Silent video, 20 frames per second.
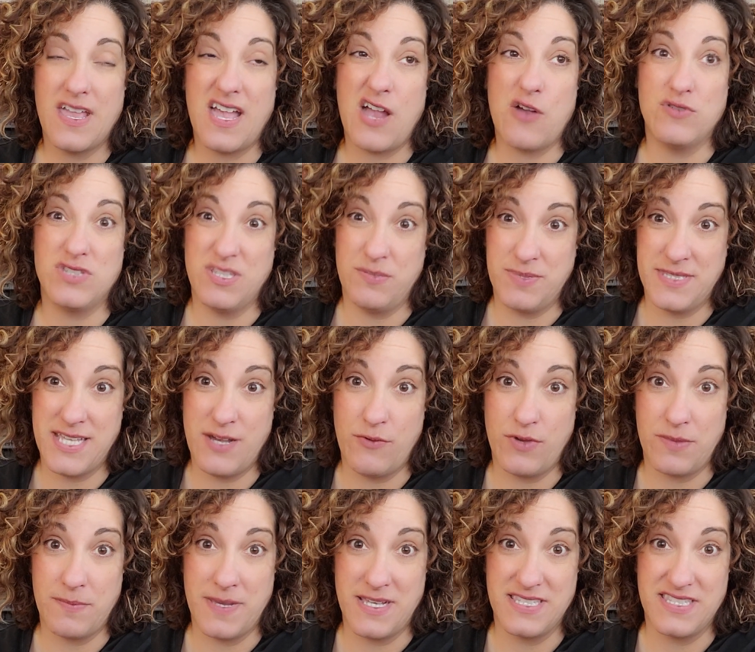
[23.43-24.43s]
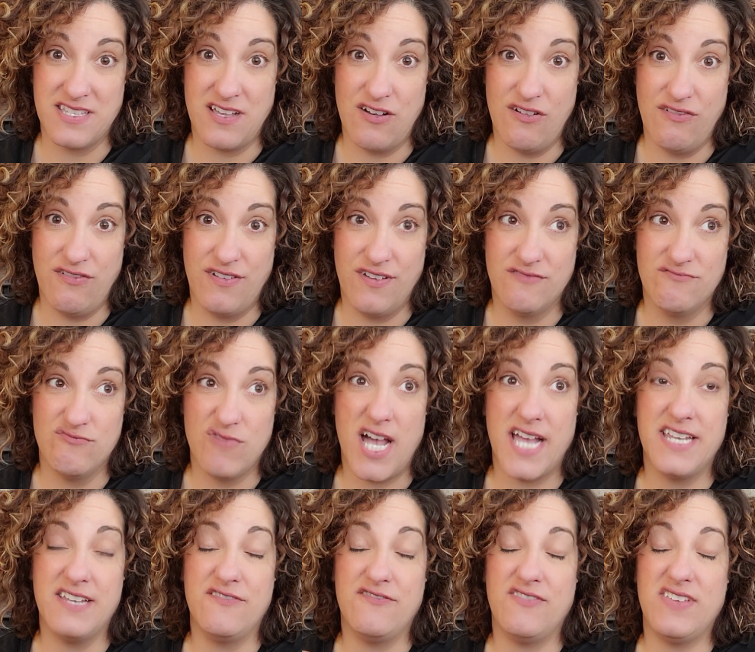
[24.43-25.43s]
I was upset with myself.
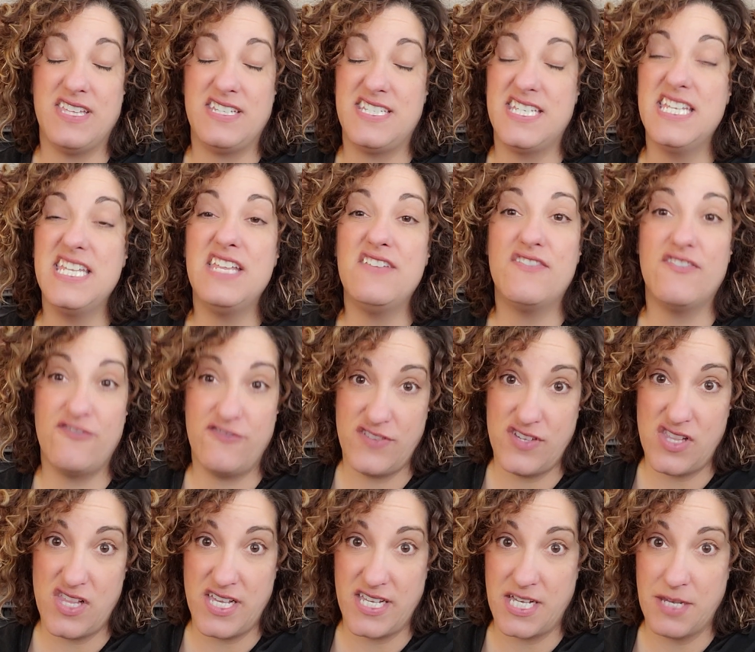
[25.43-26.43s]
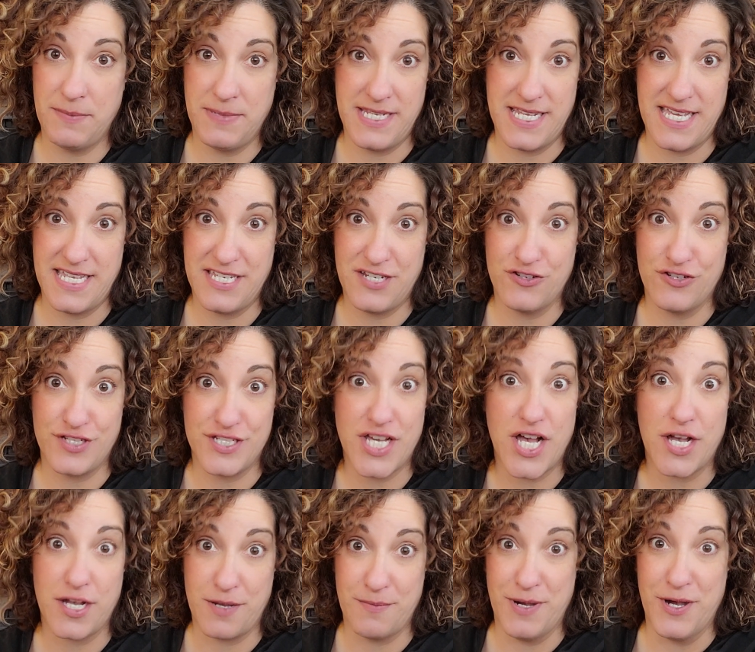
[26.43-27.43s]
I didn't even feel like coming on here to
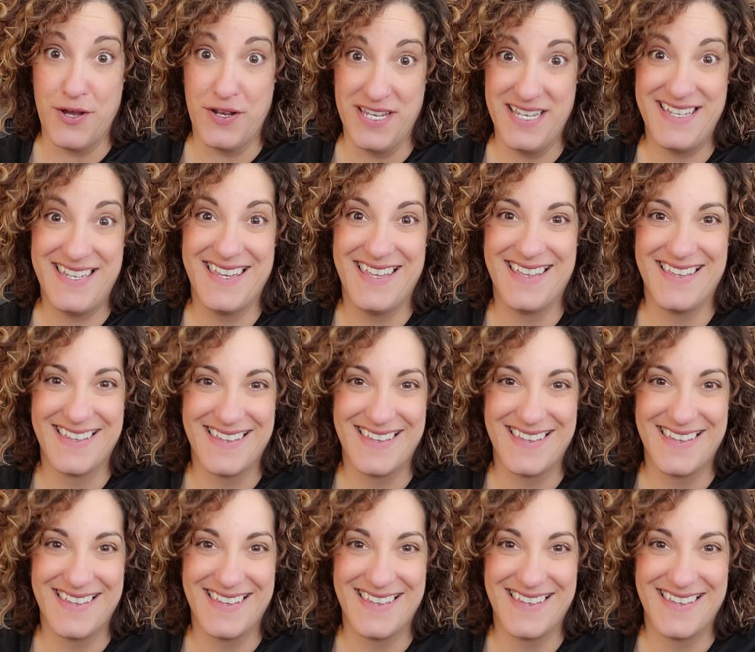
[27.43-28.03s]
talk about it.